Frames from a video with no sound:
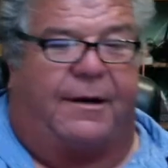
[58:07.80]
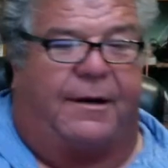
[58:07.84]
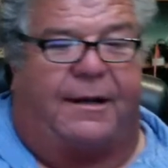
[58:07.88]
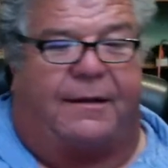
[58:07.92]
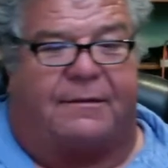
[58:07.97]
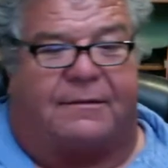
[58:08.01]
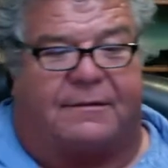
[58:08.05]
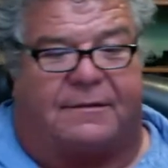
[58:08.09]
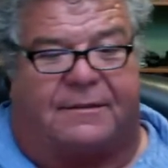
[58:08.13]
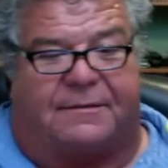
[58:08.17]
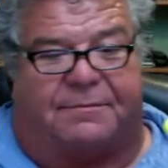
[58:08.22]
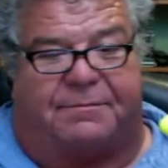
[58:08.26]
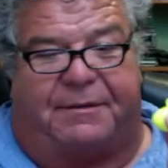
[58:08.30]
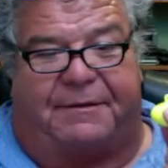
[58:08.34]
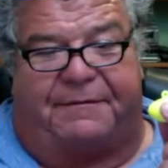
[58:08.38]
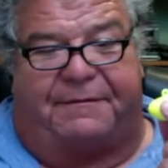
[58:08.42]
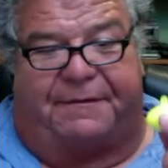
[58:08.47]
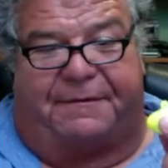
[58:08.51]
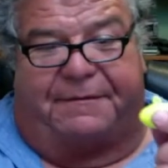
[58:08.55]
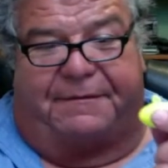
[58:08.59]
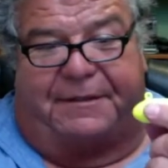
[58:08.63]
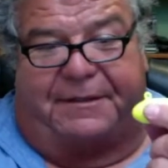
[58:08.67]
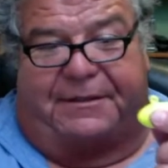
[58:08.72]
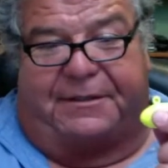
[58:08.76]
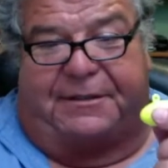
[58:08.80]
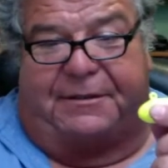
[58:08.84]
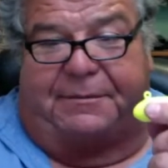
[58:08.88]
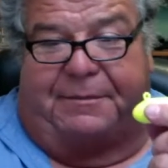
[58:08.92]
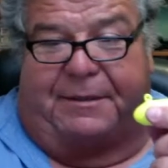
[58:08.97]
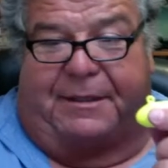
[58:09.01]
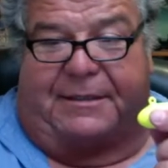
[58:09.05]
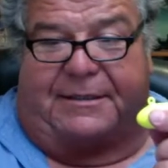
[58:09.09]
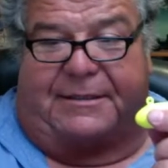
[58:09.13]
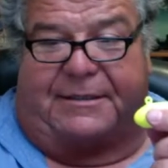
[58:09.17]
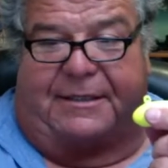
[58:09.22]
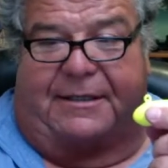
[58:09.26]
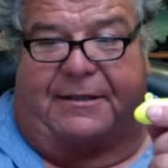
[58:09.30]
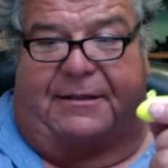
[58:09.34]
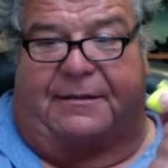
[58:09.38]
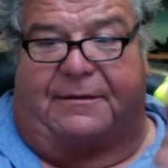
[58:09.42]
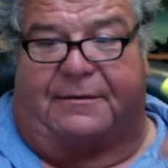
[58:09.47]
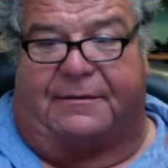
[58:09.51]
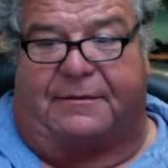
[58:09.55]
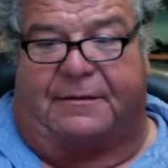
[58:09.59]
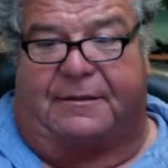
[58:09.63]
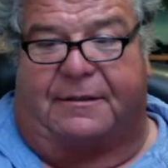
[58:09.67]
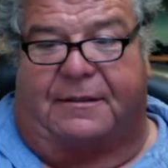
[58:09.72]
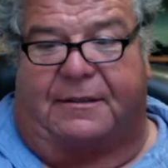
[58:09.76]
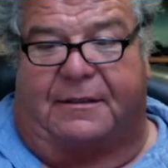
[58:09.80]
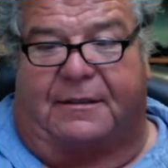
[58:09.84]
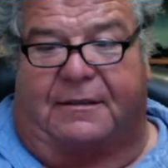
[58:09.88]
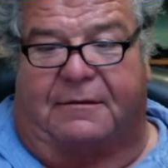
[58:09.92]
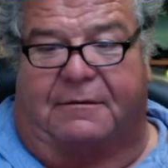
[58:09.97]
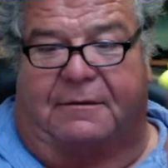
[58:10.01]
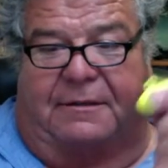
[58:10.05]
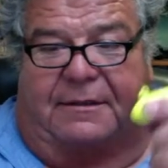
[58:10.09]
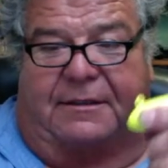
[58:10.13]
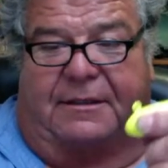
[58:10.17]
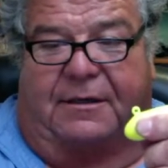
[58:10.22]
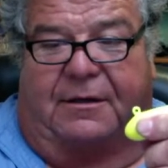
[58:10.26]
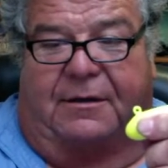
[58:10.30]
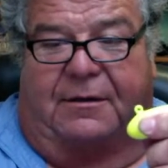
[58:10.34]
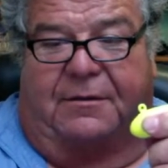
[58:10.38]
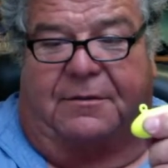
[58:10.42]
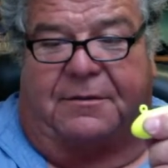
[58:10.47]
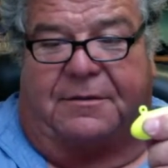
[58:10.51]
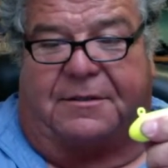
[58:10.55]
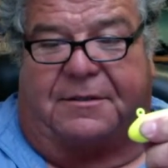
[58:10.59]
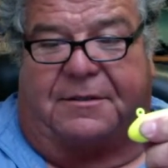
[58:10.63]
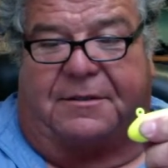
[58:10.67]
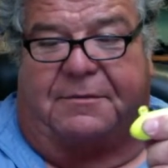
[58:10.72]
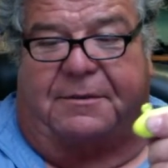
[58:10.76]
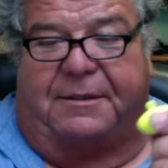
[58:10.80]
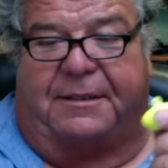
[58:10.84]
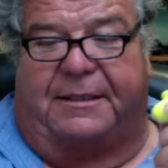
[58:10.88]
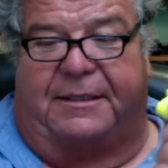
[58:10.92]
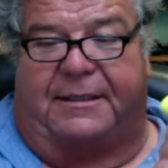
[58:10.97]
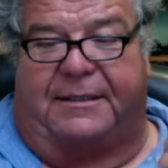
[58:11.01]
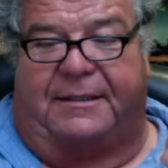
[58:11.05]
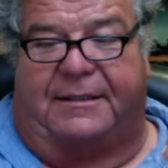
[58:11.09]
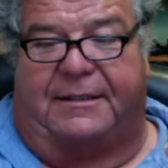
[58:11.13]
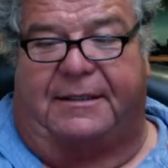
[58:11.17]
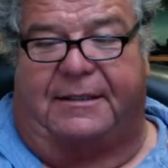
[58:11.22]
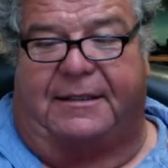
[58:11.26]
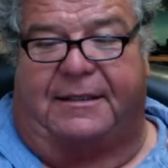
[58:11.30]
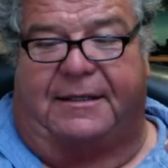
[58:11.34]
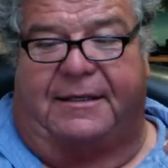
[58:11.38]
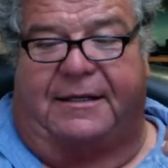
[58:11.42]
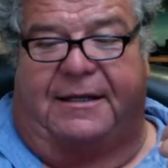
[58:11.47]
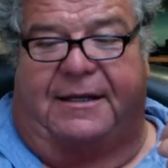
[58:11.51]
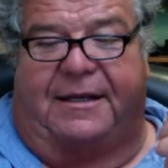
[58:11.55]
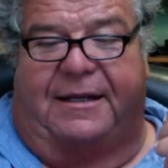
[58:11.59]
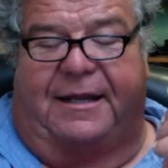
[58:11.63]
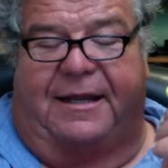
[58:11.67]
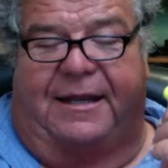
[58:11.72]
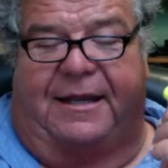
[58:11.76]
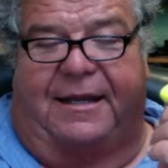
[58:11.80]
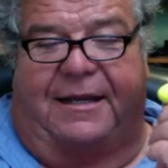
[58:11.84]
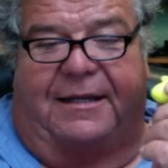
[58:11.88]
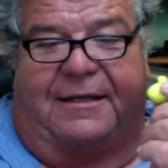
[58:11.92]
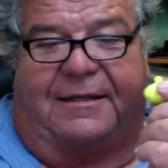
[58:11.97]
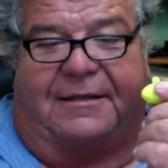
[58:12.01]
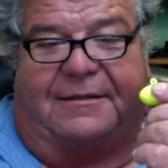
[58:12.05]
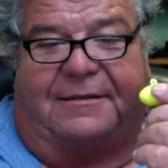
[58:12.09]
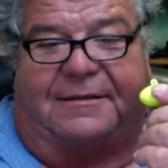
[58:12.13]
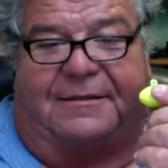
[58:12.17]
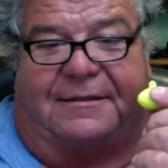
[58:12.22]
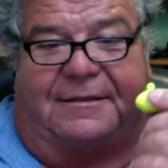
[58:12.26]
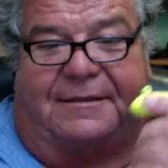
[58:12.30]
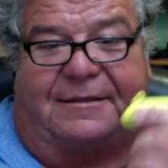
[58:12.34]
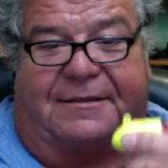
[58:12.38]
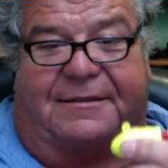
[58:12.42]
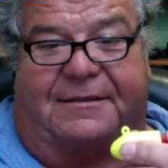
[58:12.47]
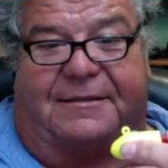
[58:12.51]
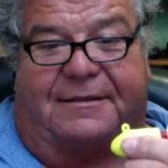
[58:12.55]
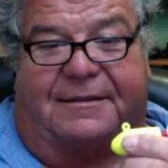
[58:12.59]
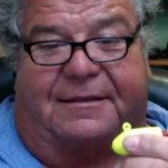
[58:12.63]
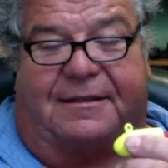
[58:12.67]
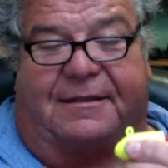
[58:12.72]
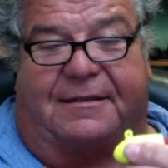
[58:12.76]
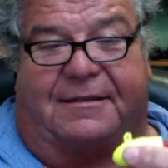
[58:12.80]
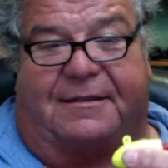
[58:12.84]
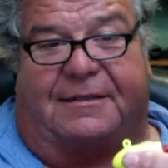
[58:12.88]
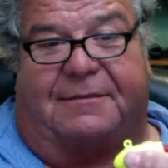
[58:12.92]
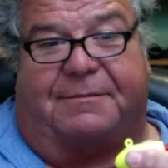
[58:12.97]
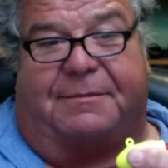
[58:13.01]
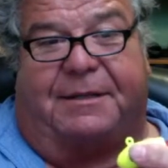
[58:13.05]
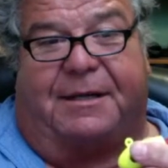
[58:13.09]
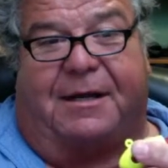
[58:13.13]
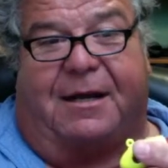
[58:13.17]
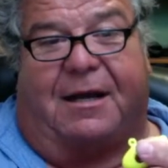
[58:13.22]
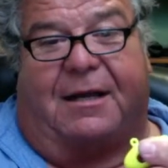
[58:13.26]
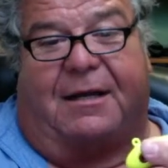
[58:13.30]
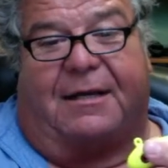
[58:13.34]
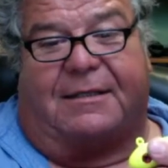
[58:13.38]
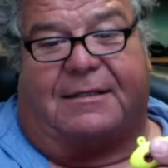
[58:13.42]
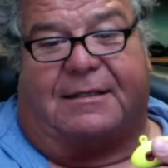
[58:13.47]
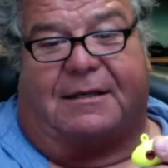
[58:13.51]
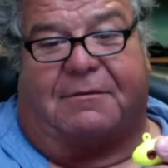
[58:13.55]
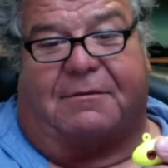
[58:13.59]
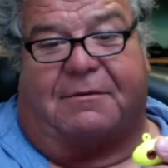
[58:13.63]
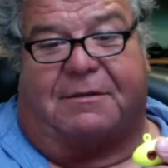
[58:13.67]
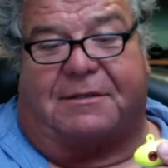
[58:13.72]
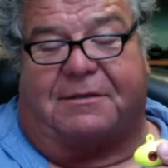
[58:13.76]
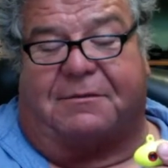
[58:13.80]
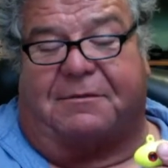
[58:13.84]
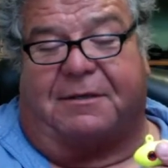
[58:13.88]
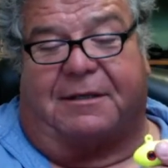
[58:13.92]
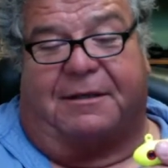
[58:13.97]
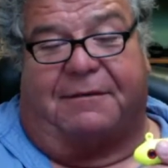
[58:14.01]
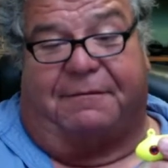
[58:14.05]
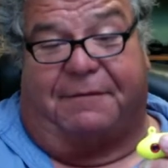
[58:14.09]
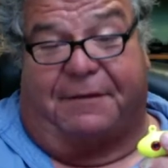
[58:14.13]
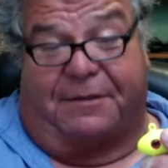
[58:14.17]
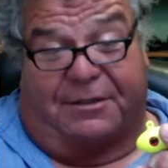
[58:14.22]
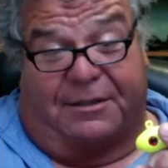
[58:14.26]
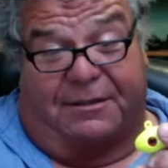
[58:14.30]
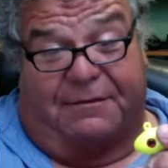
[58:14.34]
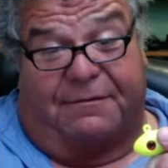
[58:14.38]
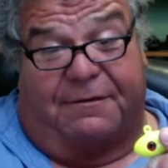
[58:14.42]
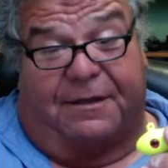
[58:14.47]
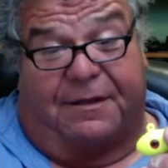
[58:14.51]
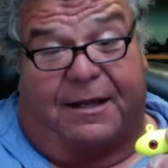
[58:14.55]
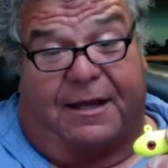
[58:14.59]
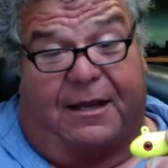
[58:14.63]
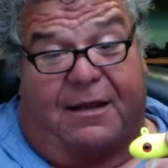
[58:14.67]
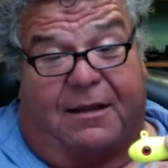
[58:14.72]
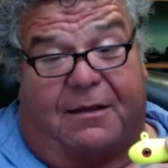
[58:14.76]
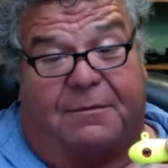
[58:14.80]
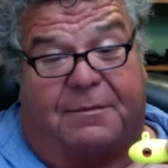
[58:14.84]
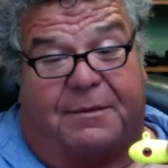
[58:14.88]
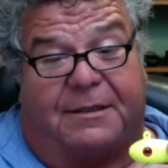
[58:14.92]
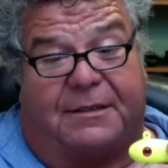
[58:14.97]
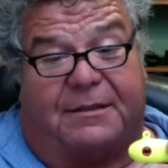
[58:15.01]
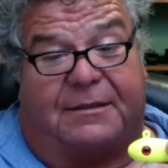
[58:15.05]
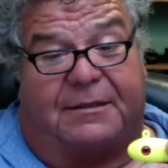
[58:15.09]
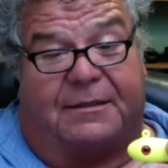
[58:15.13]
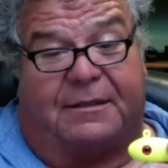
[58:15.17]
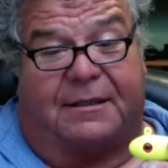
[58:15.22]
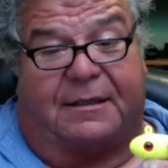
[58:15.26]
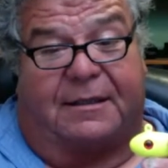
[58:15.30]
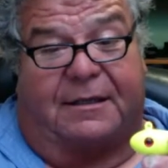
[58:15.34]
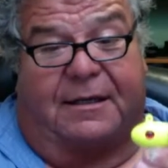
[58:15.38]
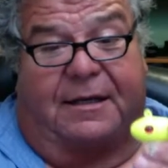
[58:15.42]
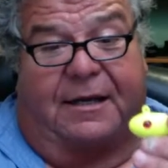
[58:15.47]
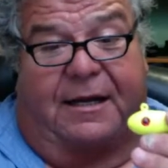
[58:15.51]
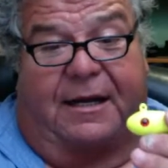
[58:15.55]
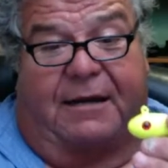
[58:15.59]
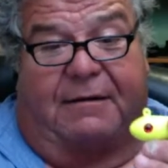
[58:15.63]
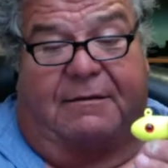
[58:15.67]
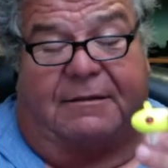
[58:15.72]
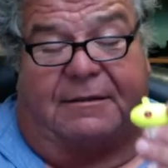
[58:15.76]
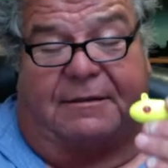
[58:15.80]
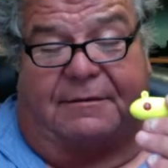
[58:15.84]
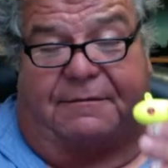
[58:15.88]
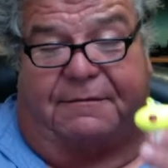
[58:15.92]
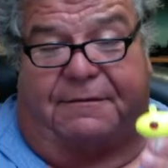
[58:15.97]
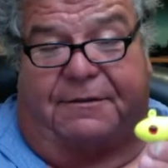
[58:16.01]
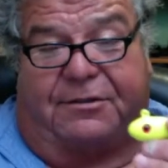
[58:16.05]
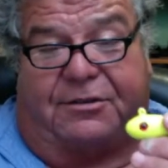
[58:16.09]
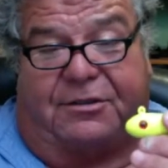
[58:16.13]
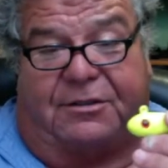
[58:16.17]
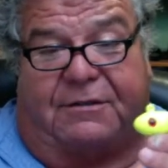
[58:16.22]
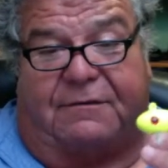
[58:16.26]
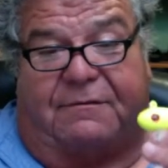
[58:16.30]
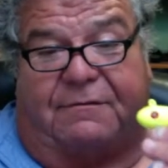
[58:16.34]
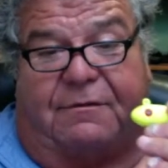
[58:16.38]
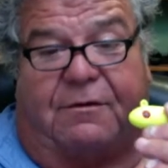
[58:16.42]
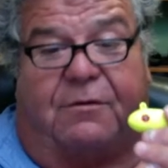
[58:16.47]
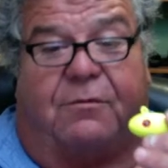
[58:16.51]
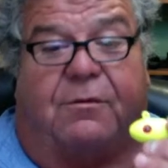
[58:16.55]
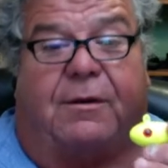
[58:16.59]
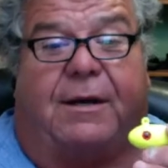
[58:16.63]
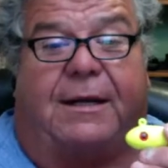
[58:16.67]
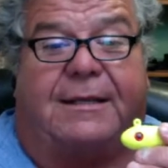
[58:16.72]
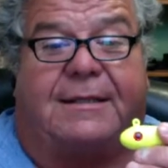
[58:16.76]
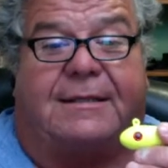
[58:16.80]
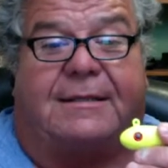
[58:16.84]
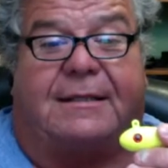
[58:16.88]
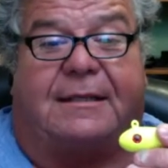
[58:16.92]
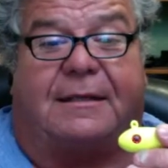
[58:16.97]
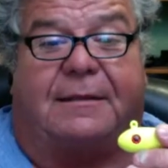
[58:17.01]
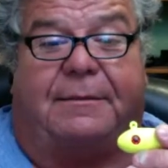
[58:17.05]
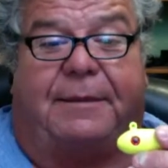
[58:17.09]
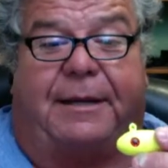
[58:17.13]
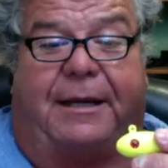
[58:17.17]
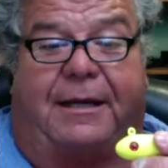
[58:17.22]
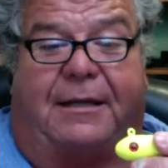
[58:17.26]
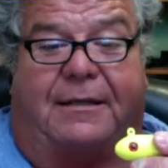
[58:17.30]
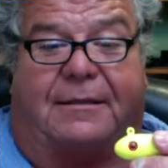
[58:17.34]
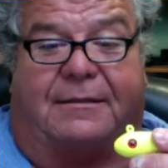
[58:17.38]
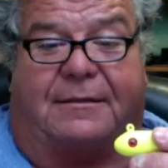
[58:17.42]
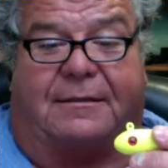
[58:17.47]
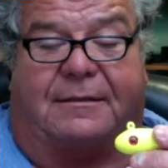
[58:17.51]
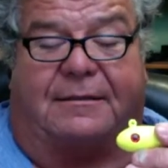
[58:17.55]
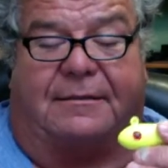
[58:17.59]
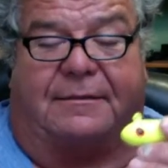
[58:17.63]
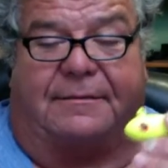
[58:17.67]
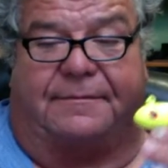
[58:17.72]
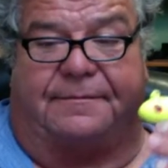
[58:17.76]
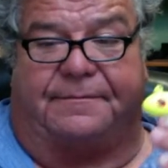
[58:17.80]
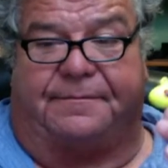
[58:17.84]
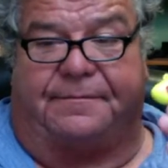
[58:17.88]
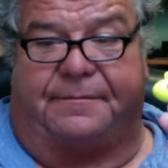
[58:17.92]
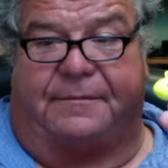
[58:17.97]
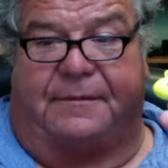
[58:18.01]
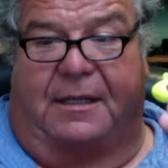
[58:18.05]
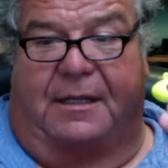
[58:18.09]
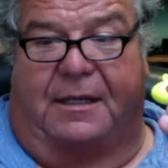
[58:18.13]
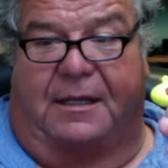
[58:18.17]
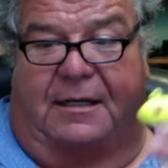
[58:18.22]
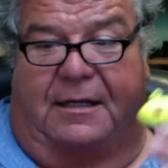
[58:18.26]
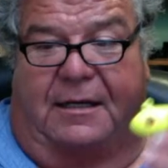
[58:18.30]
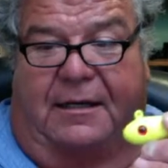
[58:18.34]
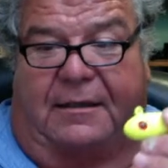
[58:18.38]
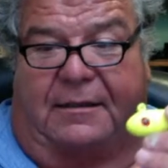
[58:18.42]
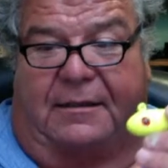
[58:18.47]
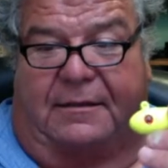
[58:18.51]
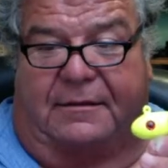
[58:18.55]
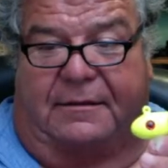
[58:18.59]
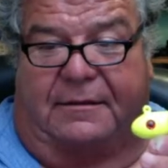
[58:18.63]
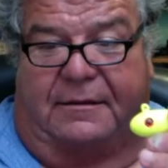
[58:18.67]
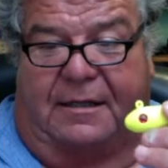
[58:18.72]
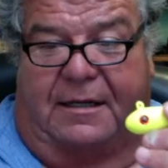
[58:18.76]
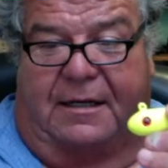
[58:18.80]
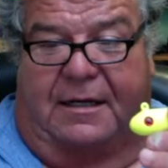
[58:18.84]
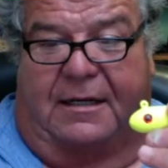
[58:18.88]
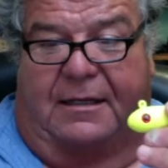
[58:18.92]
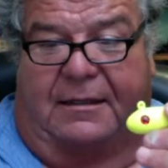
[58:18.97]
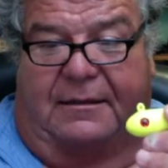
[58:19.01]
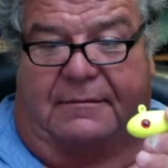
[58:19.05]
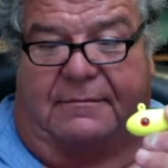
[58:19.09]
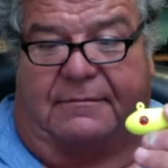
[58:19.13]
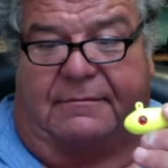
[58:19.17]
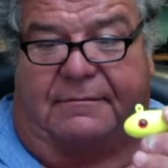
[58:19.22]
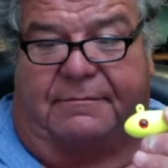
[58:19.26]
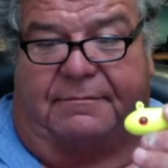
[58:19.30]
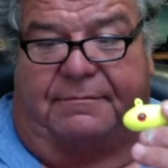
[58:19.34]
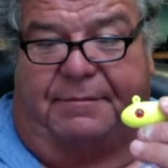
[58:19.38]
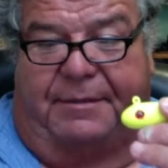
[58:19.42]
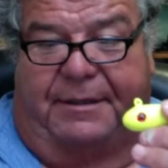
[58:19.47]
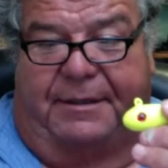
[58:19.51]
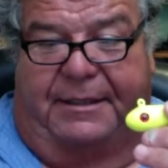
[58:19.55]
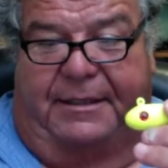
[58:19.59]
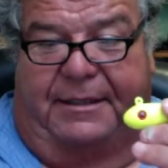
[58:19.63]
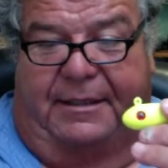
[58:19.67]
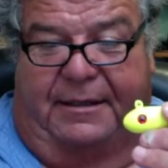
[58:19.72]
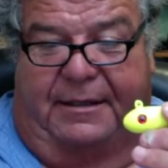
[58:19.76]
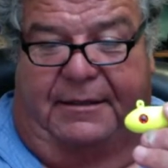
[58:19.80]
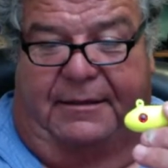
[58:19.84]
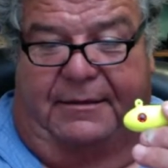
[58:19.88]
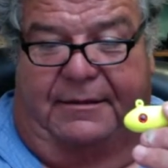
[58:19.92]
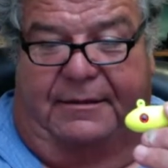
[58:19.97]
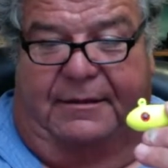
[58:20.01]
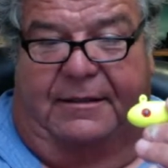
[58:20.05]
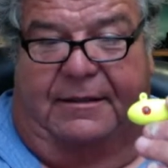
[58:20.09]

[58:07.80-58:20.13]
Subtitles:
ounce B52 bucktail with the whole squid. And to be honest, I wasn't really fishing for the halibut. I was fishing for white sea bass, and I got bit on